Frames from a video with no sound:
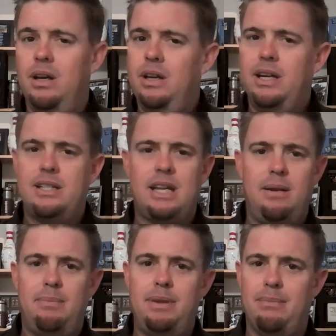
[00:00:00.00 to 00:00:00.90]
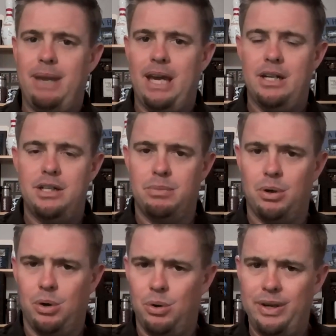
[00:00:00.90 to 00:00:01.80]
It's got to be a manageable
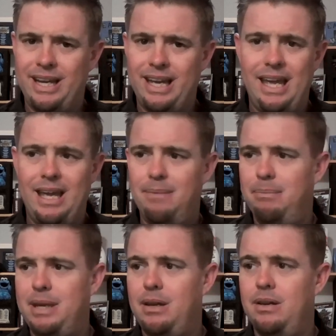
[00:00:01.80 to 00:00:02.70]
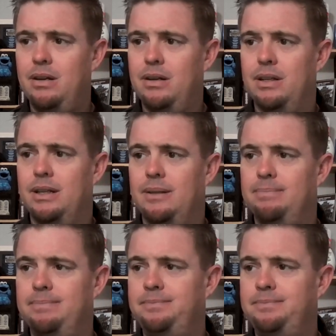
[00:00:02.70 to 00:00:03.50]
goal. It can't be, I'm